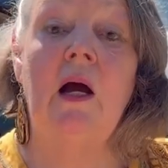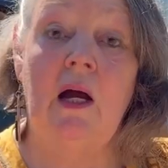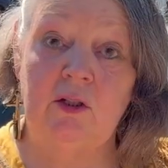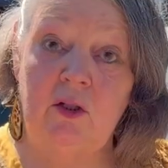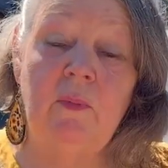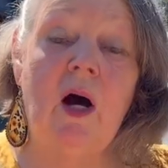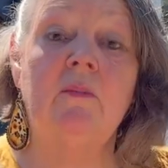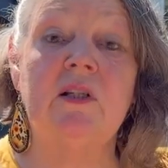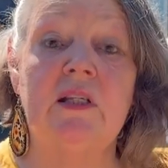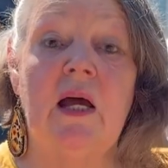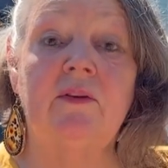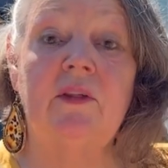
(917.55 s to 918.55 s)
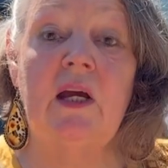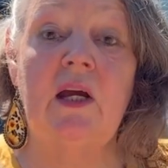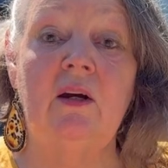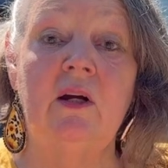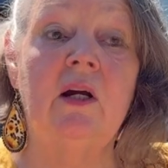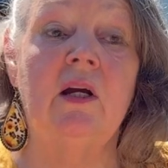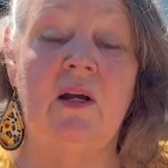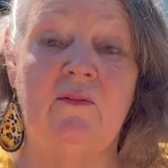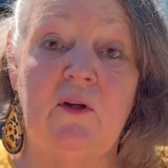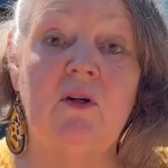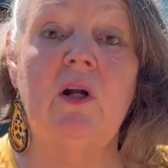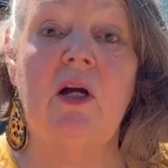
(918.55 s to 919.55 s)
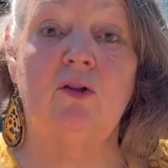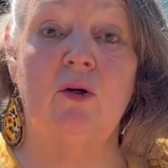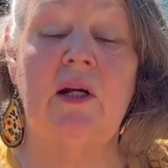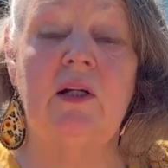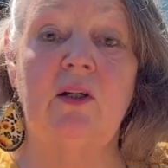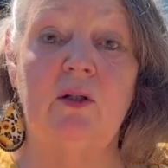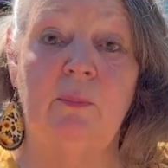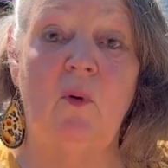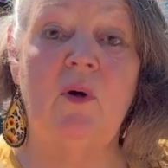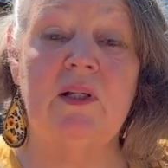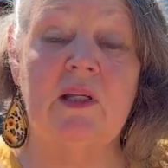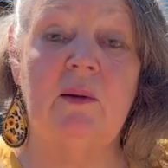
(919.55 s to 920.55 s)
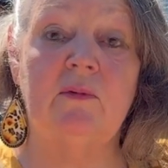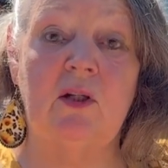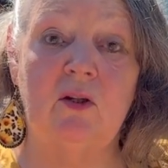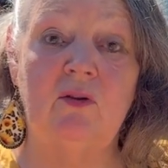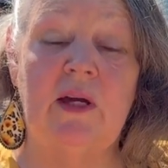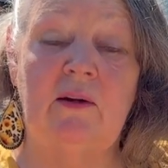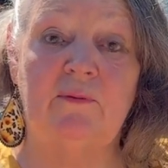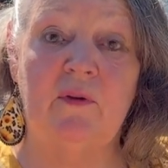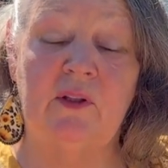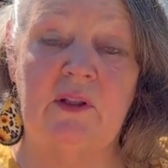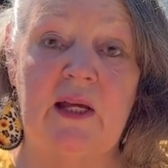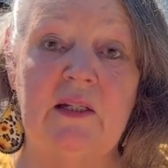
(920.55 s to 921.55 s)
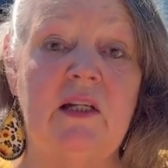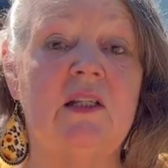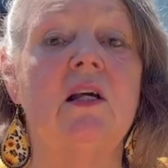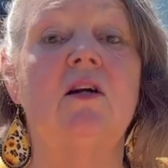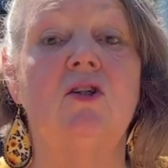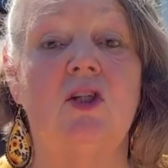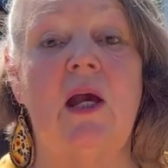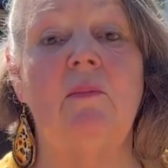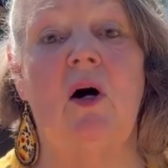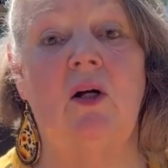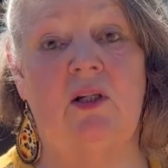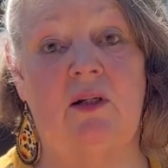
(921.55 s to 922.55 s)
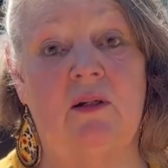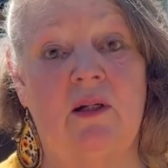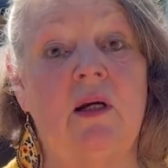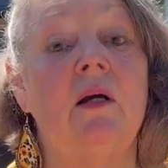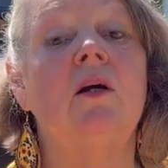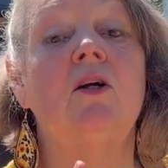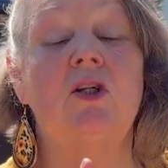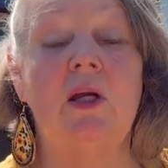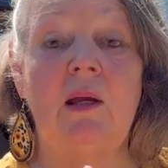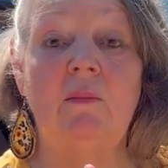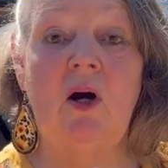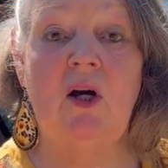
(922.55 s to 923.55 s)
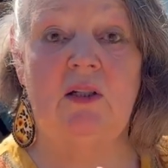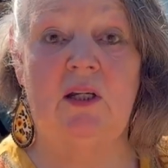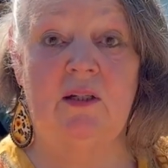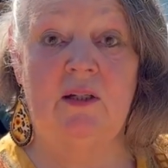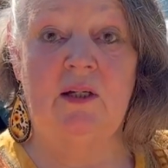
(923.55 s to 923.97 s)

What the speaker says: And you mamas out there, if you're not training your boys up to do that for the ladies, shame on you. Shame on you.